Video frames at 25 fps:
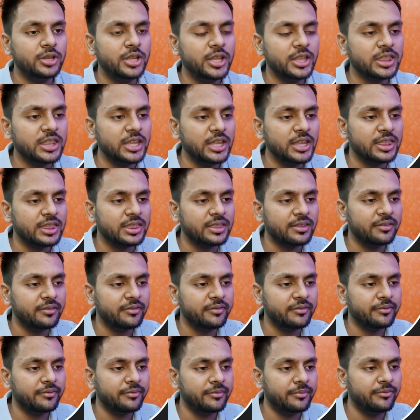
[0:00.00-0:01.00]
this
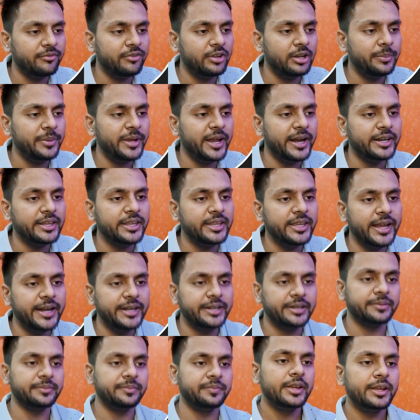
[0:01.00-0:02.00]
will be at the
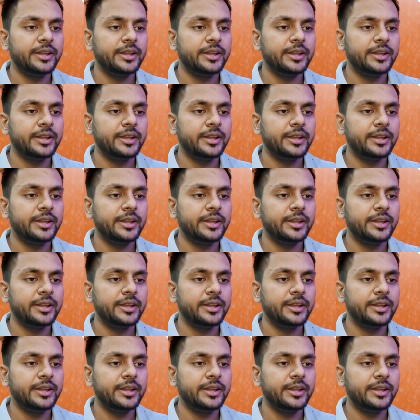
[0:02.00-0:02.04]
end.